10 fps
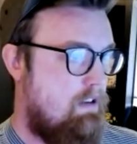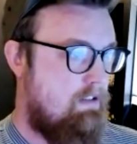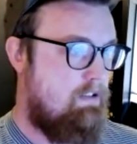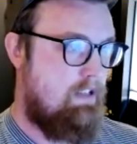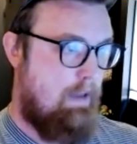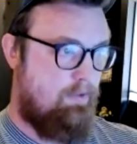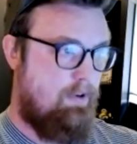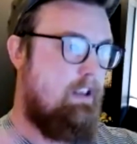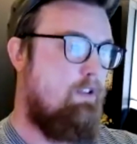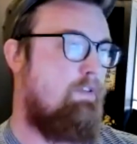
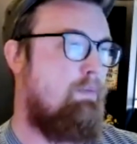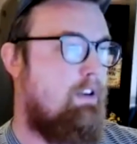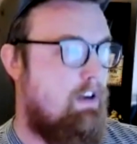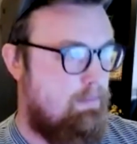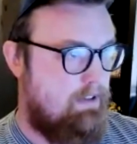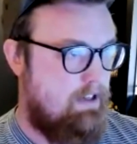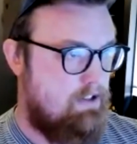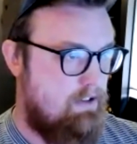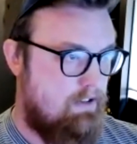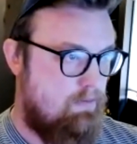separating you from the
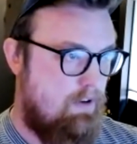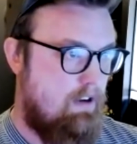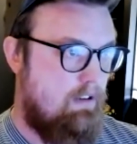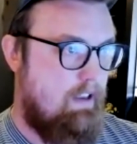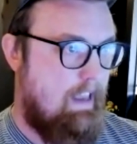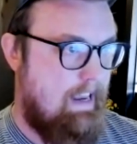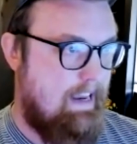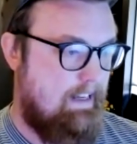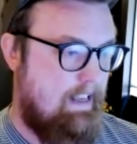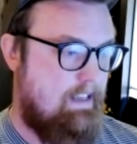competition as well,
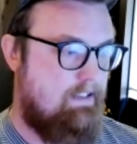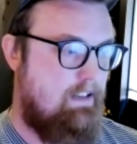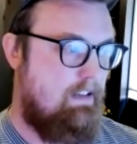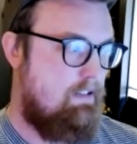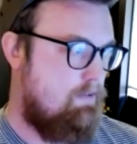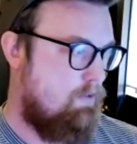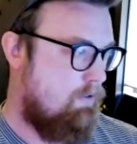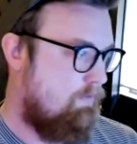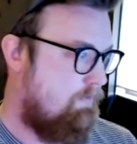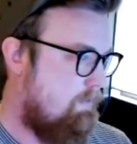and is it sort
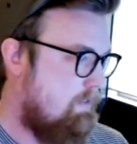of